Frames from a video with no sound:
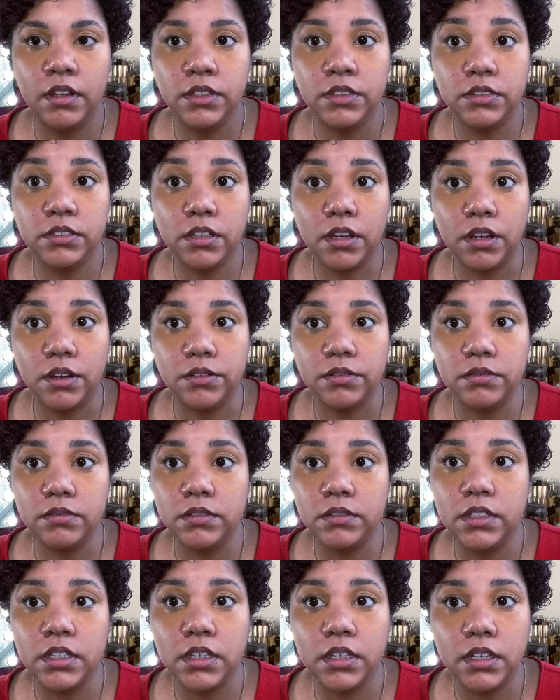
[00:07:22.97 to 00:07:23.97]
So
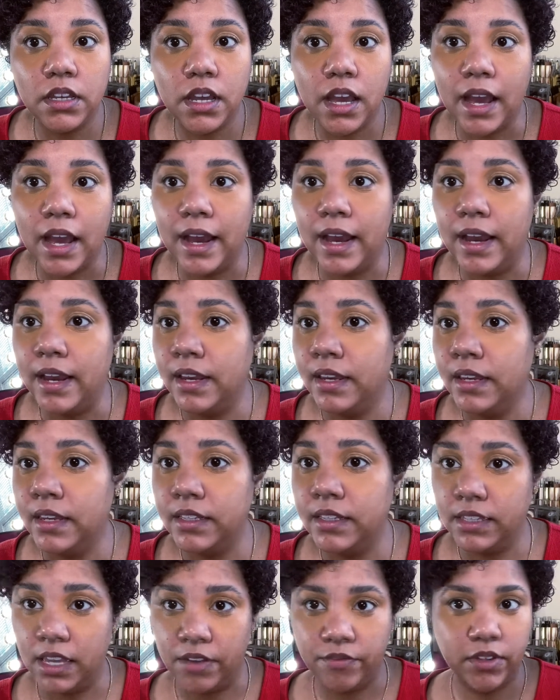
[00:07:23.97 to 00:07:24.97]
I can
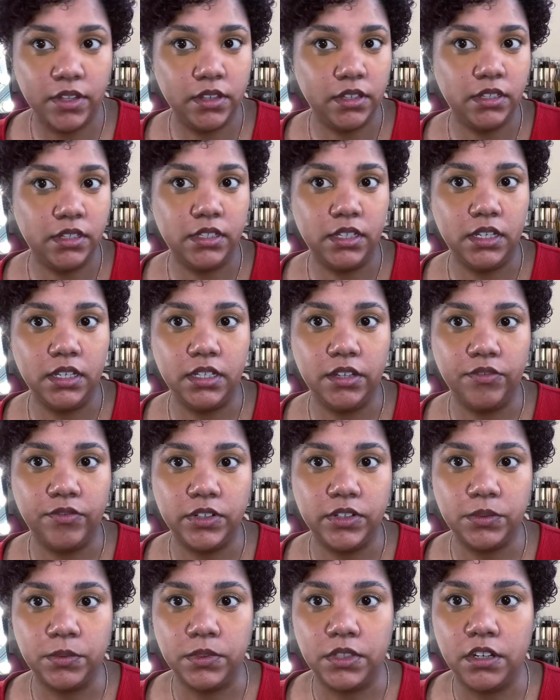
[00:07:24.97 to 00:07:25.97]
definitely see a difference
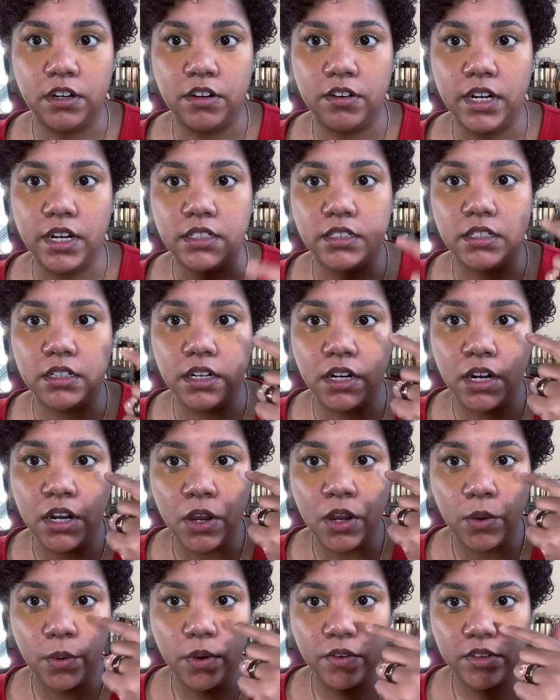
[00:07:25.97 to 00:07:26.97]
with the corrector.
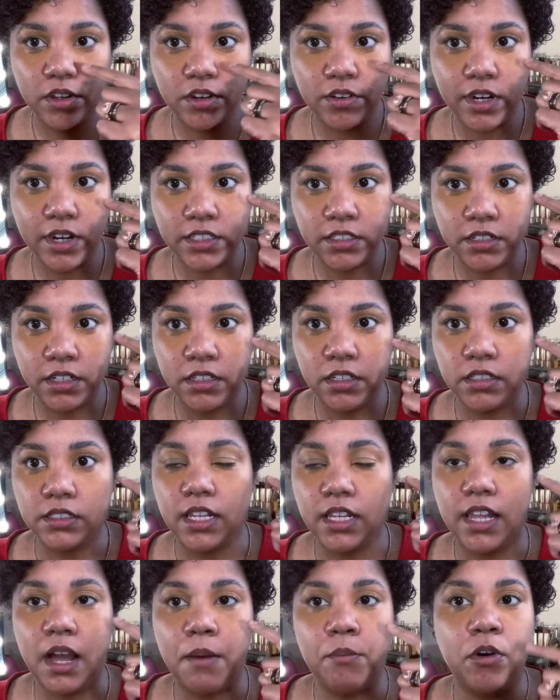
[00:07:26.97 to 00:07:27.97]
With the corrector, it looks a
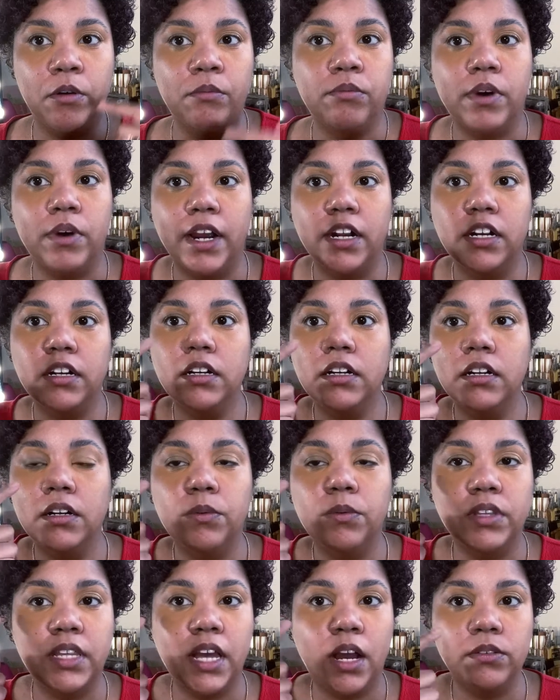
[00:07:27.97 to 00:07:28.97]
lot more brighter.
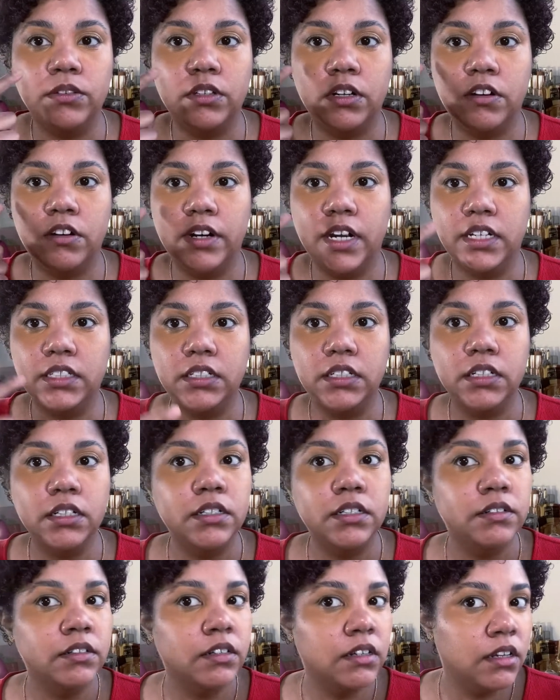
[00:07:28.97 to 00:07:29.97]
Without the corrector,
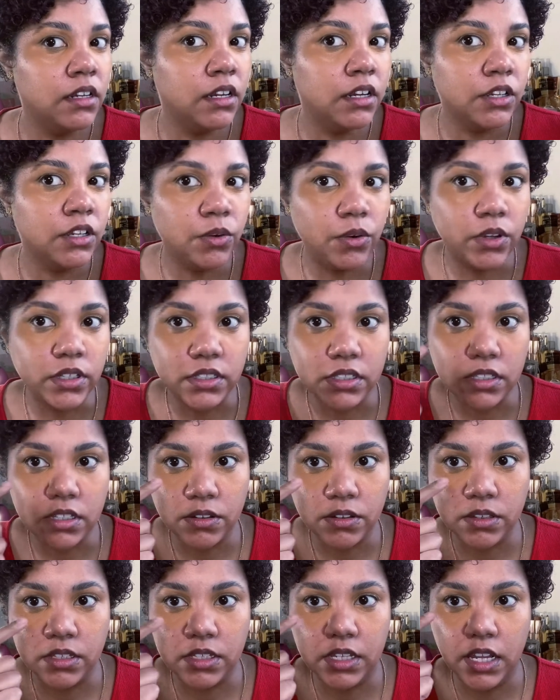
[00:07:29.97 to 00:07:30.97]
you can still
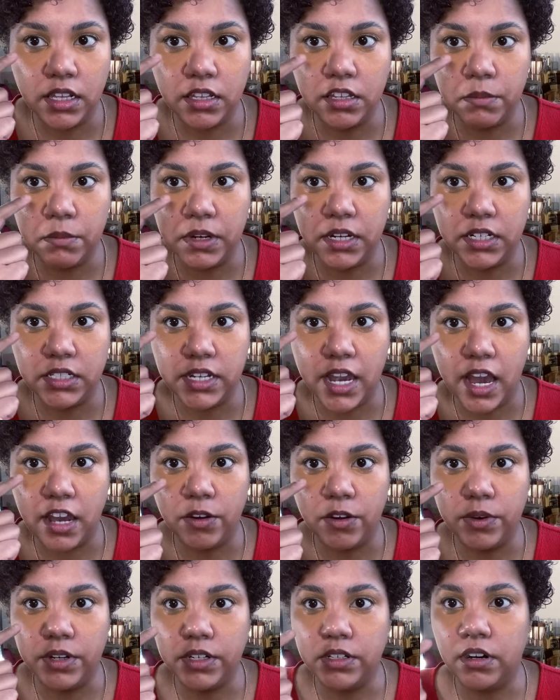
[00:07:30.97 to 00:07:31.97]
see a little bit of shadow
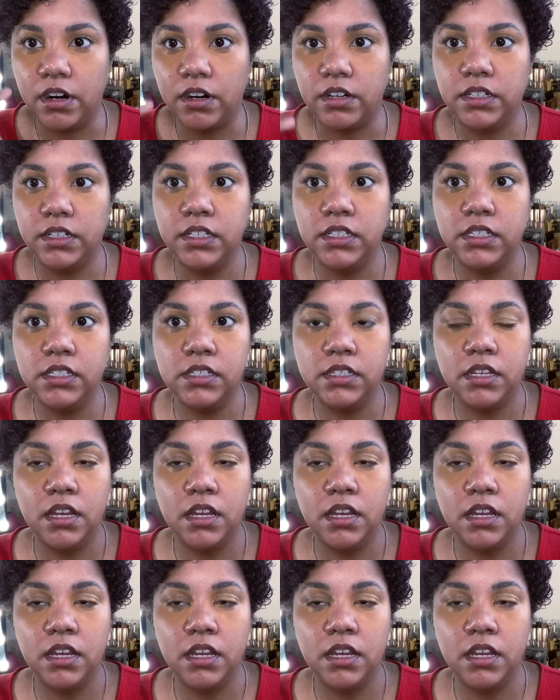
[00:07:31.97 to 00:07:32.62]
and darkness.